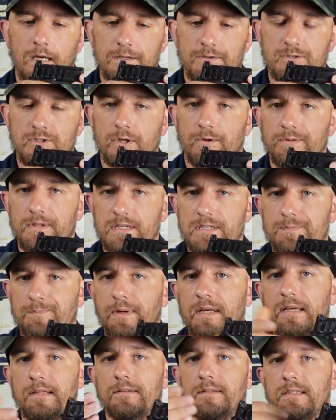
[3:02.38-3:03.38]
So this
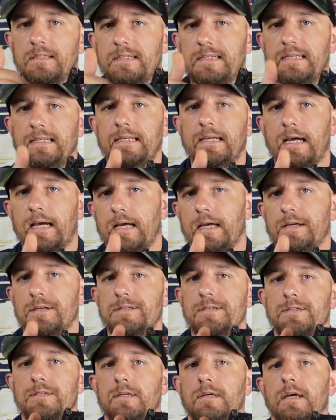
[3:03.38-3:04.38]
being the
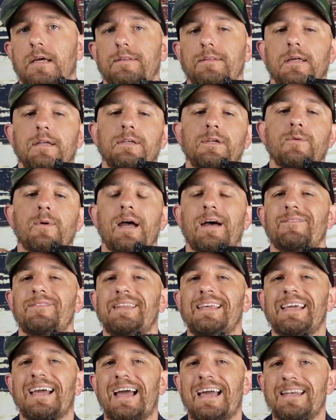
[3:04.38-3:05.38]
TS, and then you have
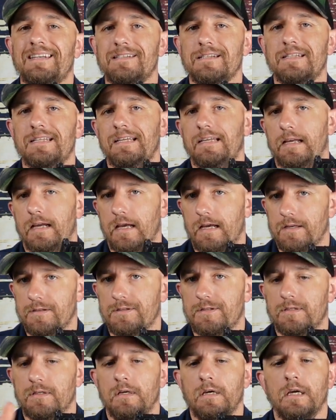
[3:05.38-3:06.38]
the
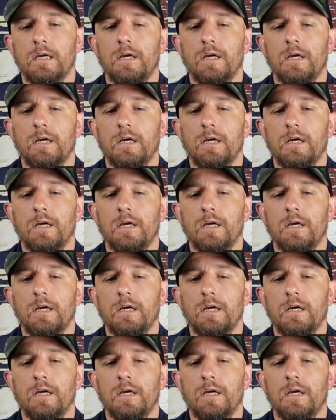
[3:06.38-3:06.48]
NTS,